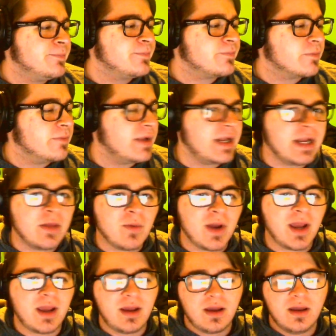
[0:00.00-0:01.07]
but
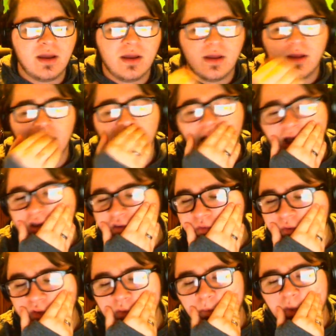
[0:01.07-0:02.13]
anyway, I just
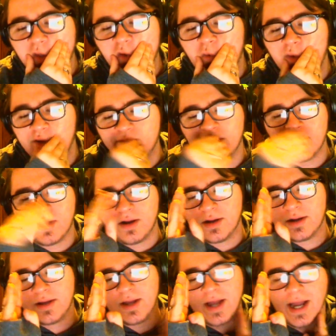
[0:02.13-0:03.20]
wanted to make a quick vlog.